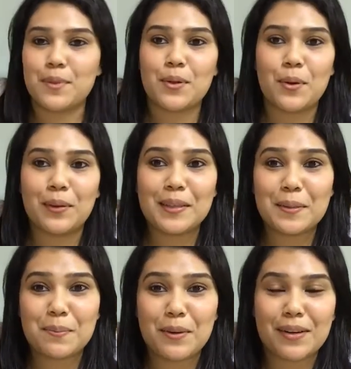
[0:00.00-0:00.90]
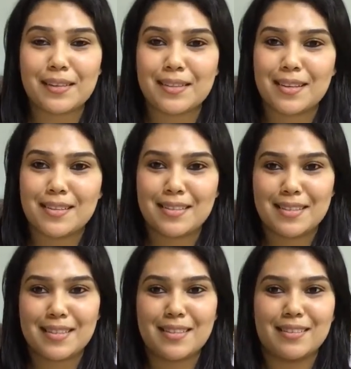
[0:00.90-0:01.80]
So all these products are in
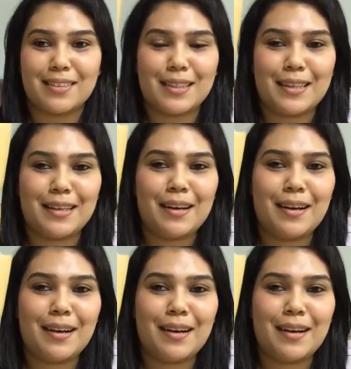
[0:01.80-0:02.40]
this dirty